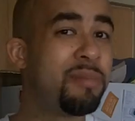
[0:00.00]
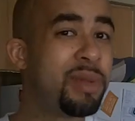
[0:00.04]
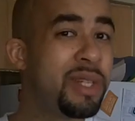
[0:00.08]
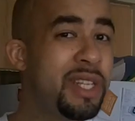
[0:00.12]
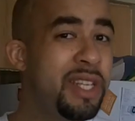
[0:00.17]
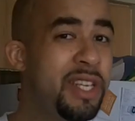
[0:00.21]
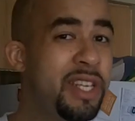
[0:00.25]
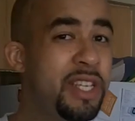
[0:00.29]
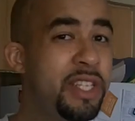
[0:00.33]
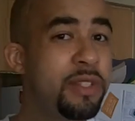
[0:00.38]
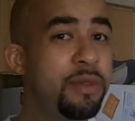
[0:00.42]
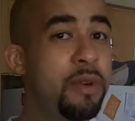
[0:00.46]

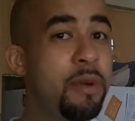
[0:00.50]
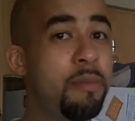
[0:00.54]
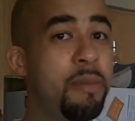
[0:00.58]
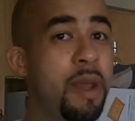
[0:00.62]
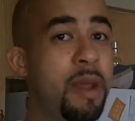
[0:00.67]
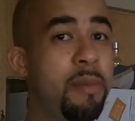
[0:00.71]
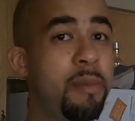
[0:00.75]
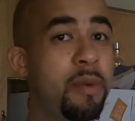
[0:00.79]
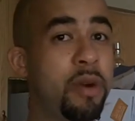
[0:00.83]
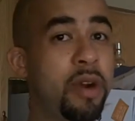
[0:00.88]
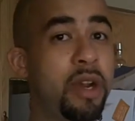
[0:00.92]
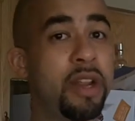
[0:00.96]
please
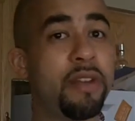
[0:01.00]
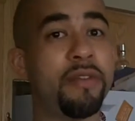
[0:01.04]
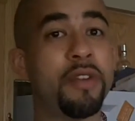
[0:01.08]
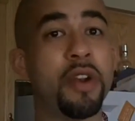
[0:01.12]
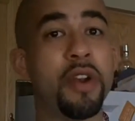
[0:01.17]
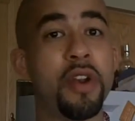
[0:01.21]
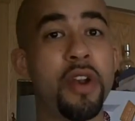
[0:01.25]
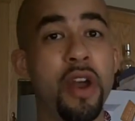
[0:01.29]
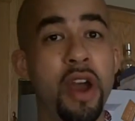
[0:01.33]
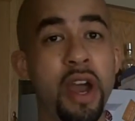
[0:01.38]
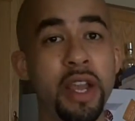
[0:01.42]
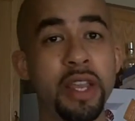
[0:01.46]
remember, if you're
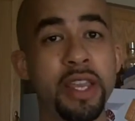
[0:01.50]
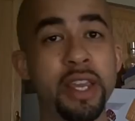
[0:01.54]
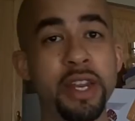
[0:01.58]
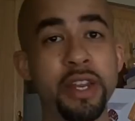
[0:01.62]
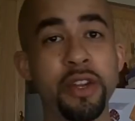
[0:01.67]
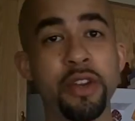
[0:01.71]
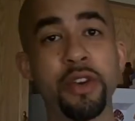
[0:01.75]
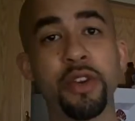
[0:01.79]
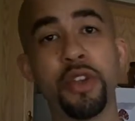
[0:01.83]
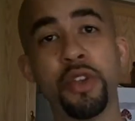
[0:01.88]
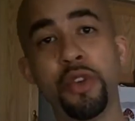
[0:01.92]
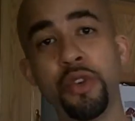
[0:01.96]
not getting
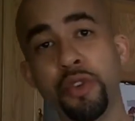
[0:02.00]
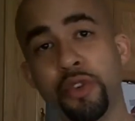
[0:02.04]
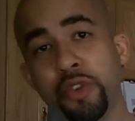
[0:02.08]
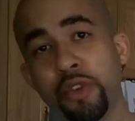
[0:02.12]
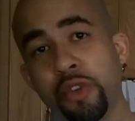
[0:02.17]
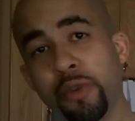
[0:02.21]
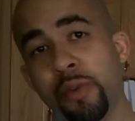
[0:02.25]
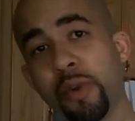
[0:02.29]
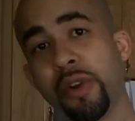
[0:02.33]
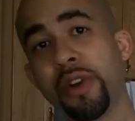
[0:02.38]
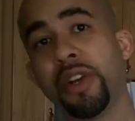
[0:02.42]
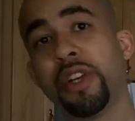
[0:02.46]
your
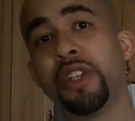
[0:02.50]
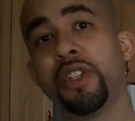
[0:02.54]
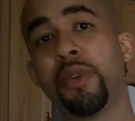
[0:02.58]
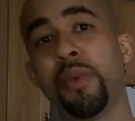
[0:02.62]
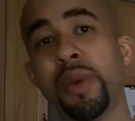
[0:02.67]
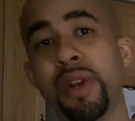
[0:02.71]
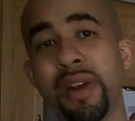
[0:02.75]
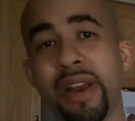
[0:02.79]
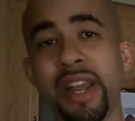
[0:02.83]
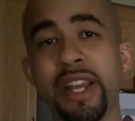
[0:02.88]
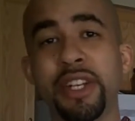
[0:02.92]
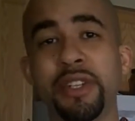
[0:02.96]
YouTube or your
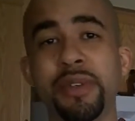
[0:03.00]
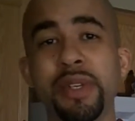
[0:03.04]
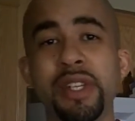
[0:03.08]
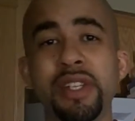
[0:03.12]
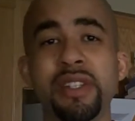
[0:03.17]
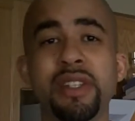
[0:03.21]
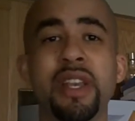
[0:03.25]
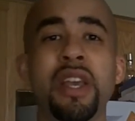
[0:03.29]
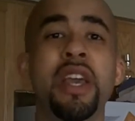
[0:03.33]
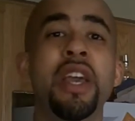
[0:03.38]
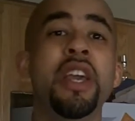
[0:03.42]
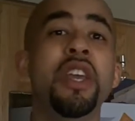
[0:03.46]
Twitter
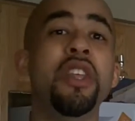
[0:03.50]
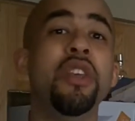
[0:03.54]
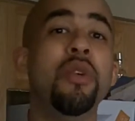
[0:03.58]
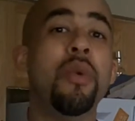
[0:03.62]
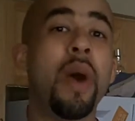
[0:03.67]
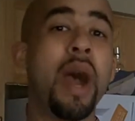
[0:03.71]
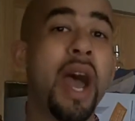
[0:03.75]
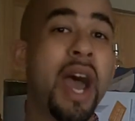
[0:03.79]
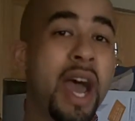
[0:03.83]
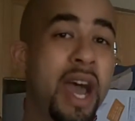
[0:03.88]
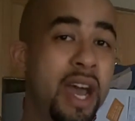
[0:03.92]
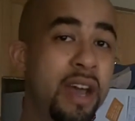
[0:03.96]
entries, you
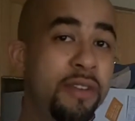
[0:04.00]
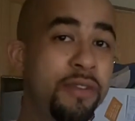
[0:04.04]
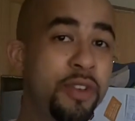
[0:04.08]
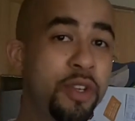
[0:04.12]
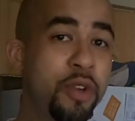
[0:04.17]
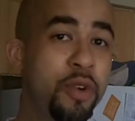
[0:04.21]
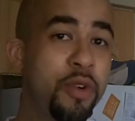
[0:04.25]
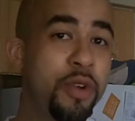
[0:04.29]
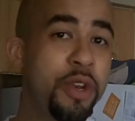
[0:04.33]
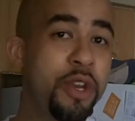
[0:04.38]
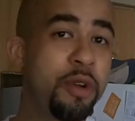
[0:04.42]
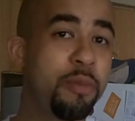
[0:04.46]
have to go to